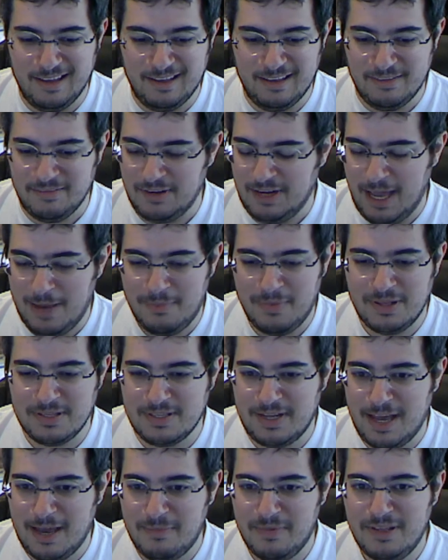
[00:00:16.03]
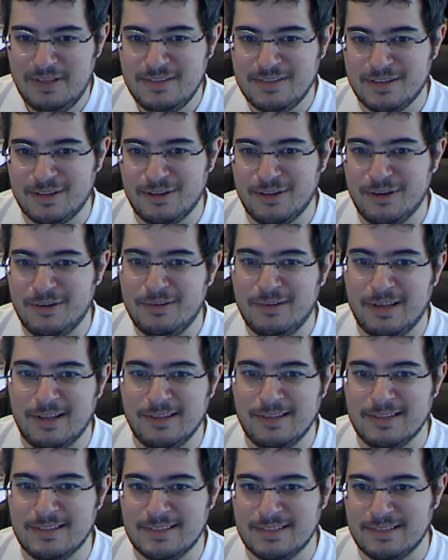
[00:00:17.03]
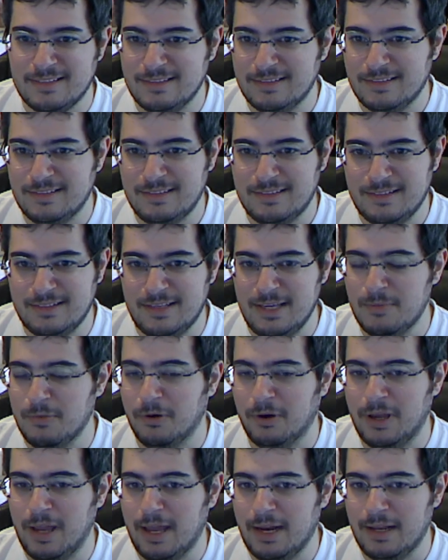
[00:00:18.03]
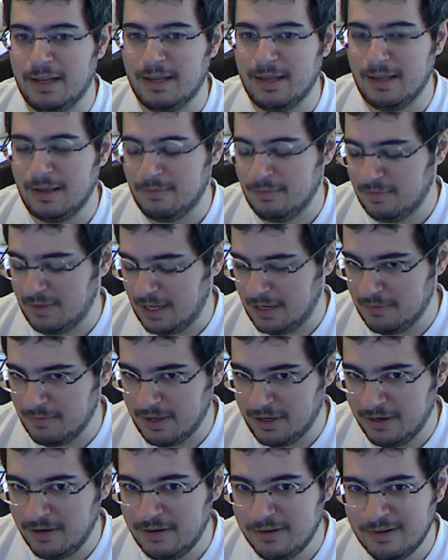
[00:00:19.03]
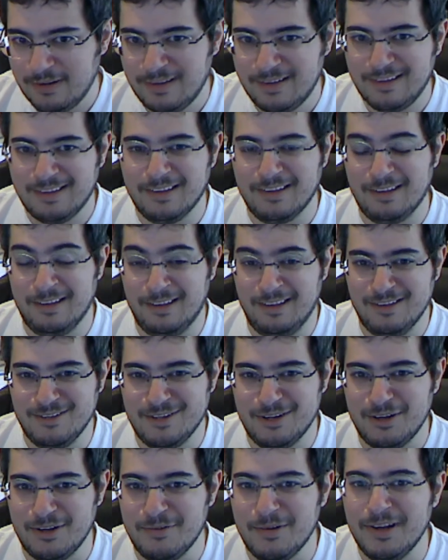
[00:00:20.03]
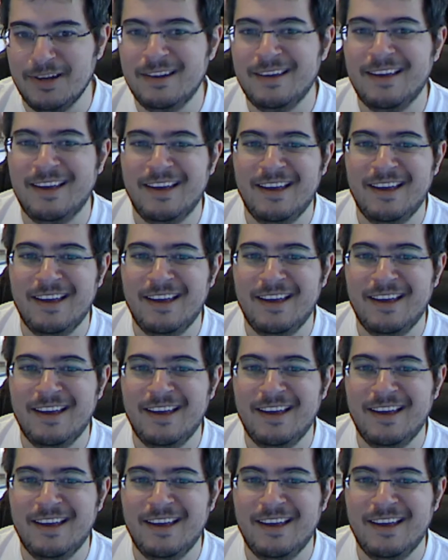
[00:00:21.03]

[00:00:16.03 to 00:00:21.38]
if it happens, it happens, and I'll just keep working at it and getting better. There's already one.